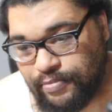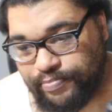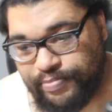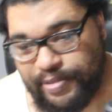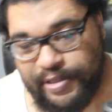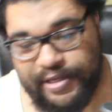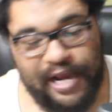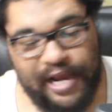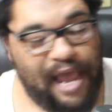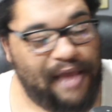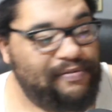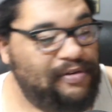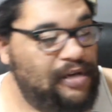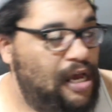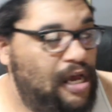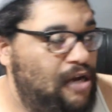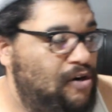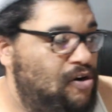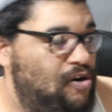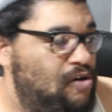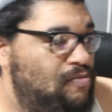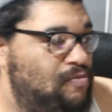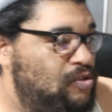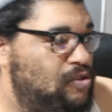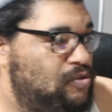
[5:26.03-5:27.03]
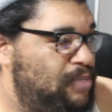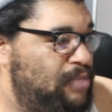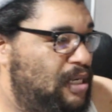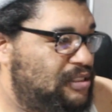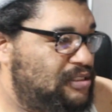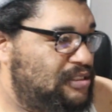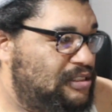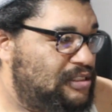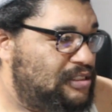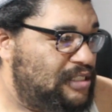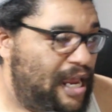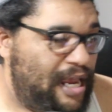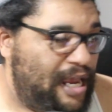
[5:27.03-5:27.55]
Peter Avalon almost bust
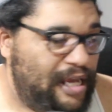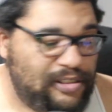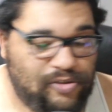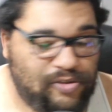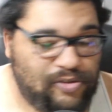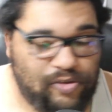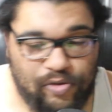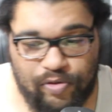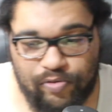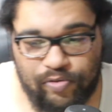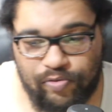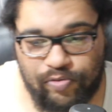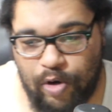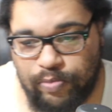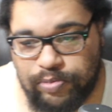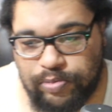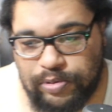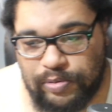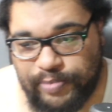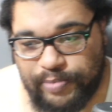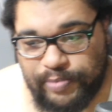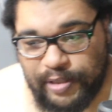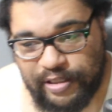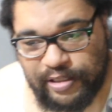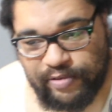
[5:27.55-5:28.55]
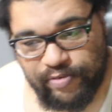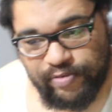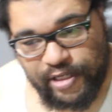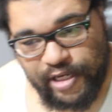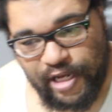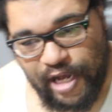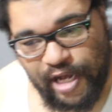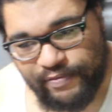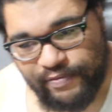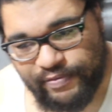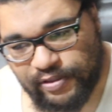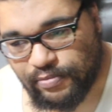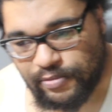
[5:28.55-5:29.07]
his ass on the ropes, but he
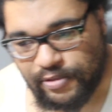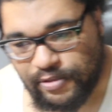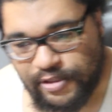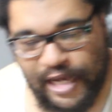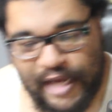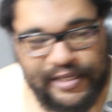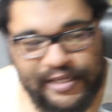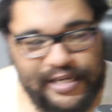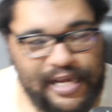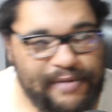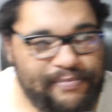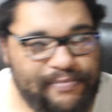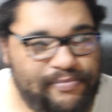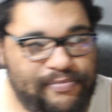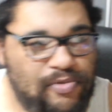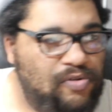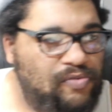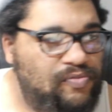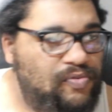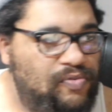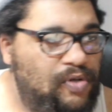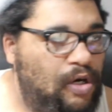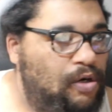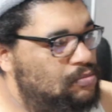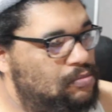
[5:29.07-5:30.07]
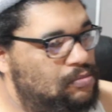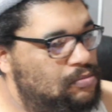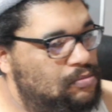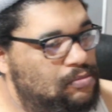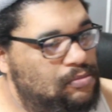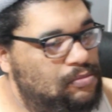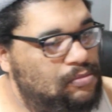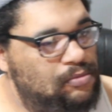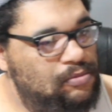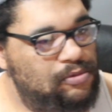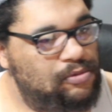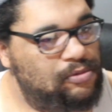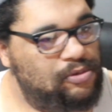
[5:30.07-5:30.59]
recovered. Got that move off.
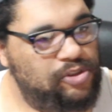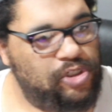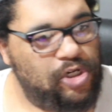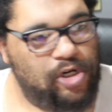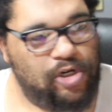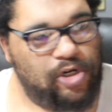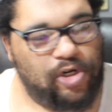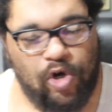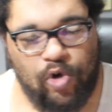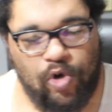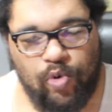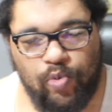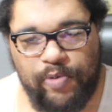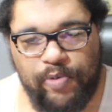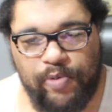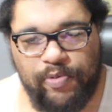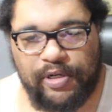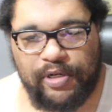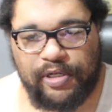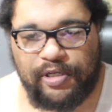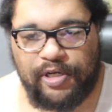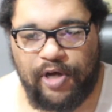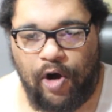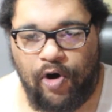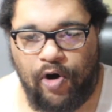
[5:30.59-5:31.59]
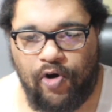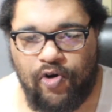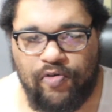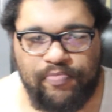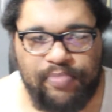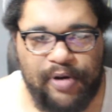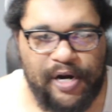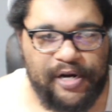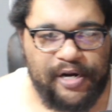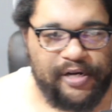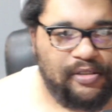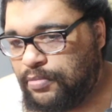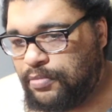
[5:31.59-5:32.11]
Jericho went with a cold
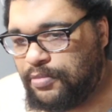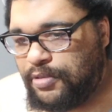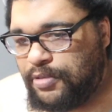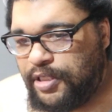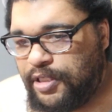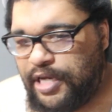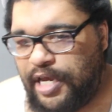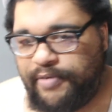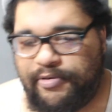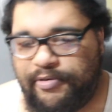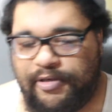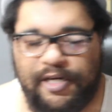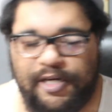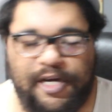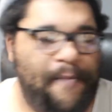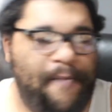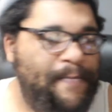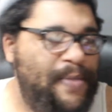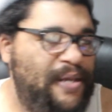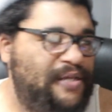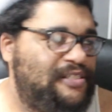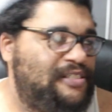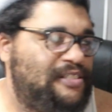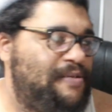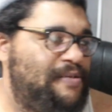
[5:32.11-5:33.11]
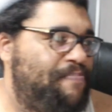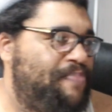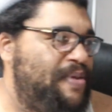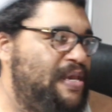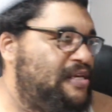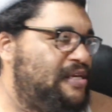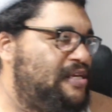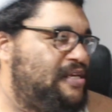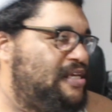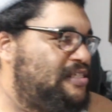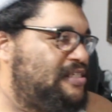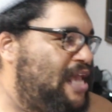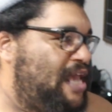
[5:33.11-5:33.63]
breaker, and they commenced to
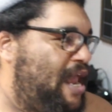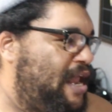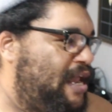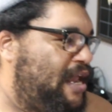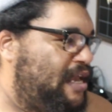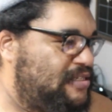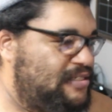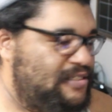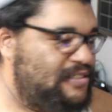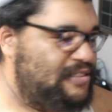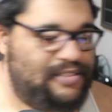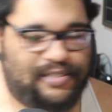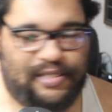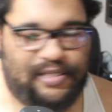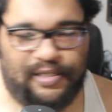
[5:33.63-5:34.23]
beating his ass.